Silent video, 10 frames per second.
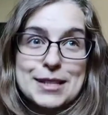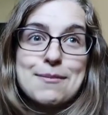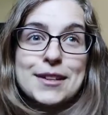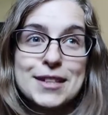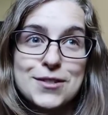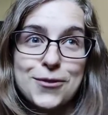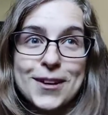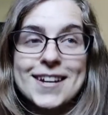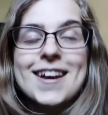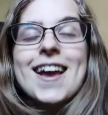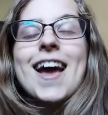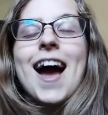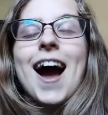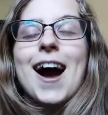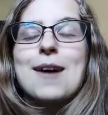milk is free,
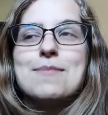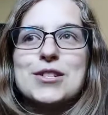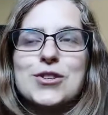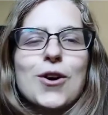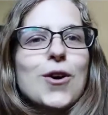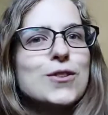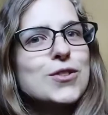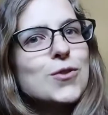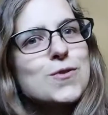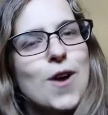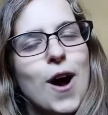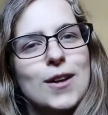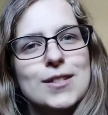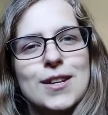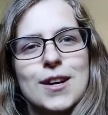but you're also
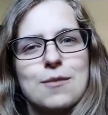not